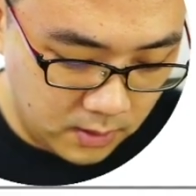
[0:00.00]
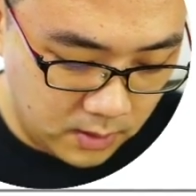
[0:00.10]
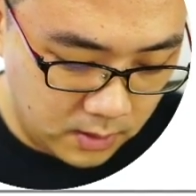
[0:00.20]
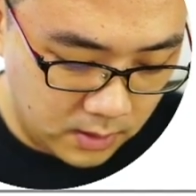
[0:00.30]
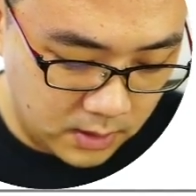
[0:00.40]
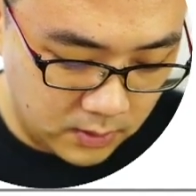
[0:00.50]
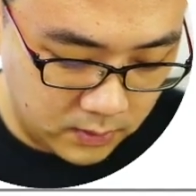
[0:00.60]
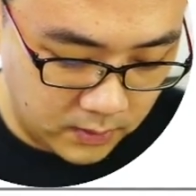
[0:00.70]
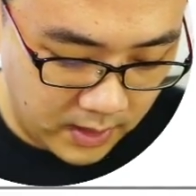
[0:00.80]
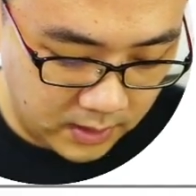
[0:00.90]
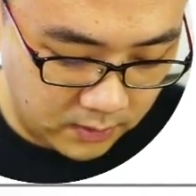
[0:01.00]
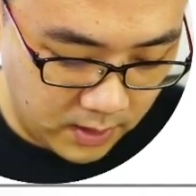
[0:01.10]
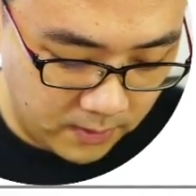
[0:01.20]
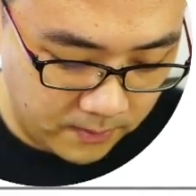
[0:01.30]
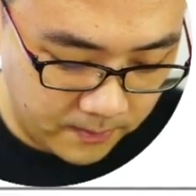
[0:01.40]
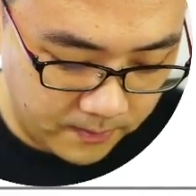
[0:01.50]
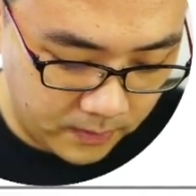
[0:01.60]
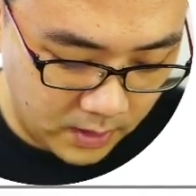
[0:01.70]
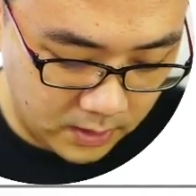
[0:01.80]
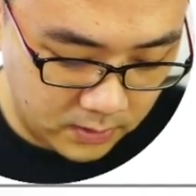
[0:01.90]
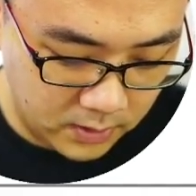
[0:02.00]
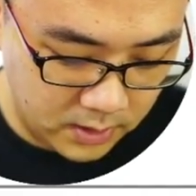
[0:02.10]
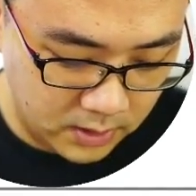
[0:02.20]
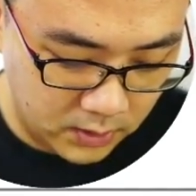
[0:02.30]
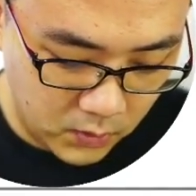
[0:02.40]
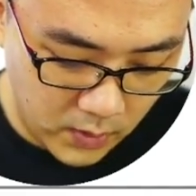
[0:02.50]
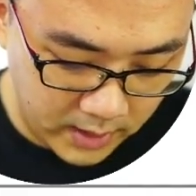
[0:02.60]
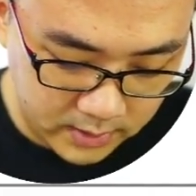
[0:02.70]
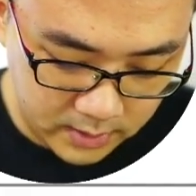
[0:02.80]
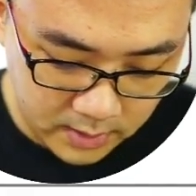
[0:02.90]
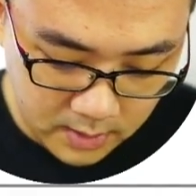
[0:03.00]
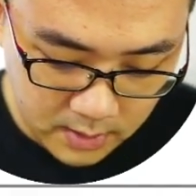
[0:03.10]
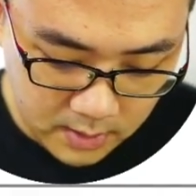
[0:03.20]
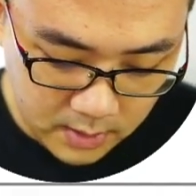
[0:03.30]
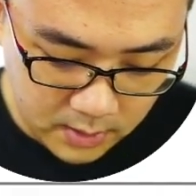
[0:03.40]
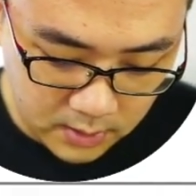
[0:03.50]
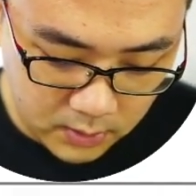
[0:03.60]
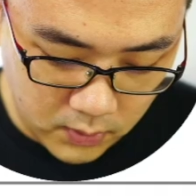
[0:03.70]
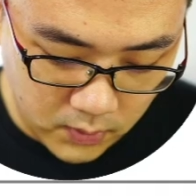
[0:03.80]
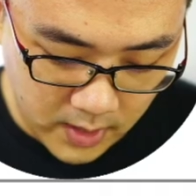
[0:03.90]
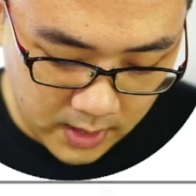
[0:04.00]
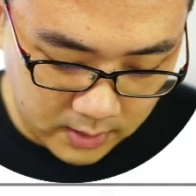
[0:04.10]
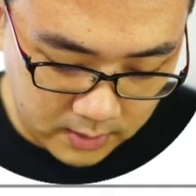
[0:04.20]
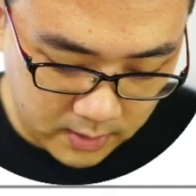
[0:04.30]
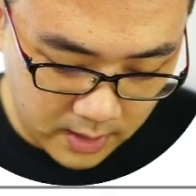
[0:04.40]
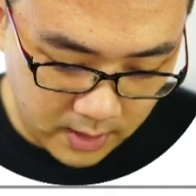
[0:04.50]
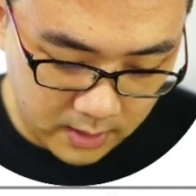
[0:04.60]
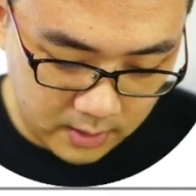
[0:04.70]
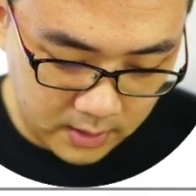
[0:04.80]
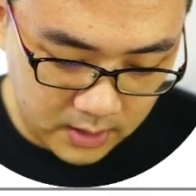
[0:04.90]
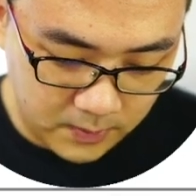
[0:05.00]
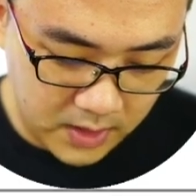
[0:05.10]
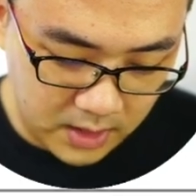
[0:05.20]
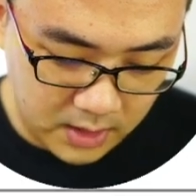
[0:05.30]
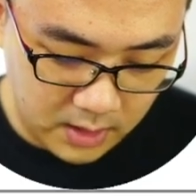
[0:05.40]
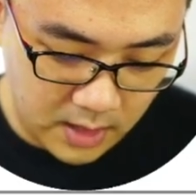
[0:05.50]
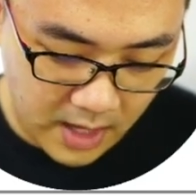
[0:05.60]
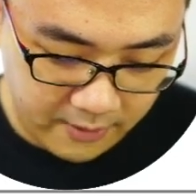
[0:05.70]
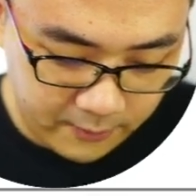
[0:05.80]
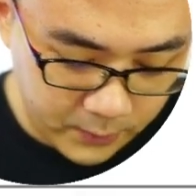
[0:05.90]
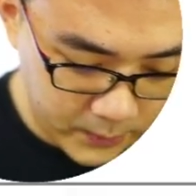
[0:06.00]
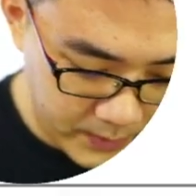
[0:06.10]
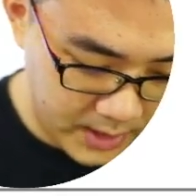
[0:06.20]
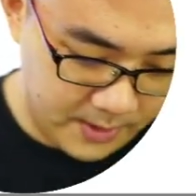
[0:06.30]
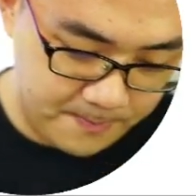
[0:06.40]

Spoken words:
this is also X, right? So this is 2X. There's 2X. And this BF would be